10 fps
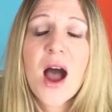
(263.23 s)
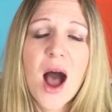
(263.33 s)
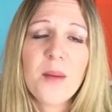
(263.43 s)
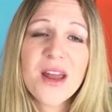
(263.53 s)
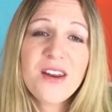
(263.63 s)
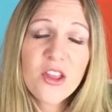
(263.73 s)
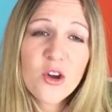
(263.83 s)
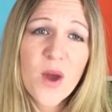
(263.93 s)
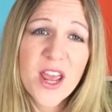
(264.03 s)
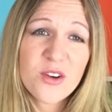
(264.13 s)

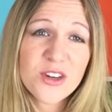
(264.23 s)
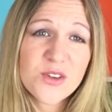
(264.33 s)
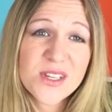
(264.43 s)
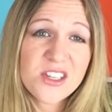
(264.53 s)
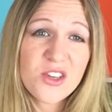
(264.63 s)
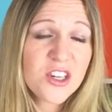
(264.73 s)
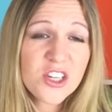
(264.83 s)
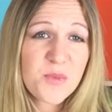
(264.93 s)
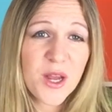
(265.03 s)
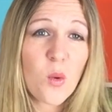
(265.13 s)
Another way you could do this is you could
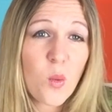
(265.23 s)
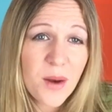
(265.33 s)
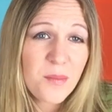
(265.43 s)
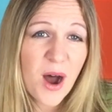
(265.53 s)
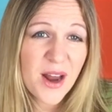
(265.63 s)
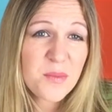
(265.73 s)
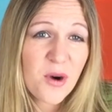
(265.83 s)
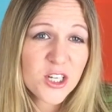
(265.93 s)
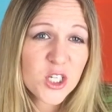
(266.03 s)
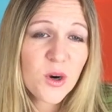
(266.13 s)
just pick one body
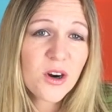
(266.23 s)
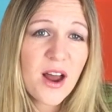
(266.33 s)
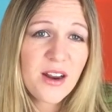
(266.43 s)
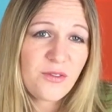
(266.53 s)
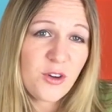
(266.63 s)
part to work on if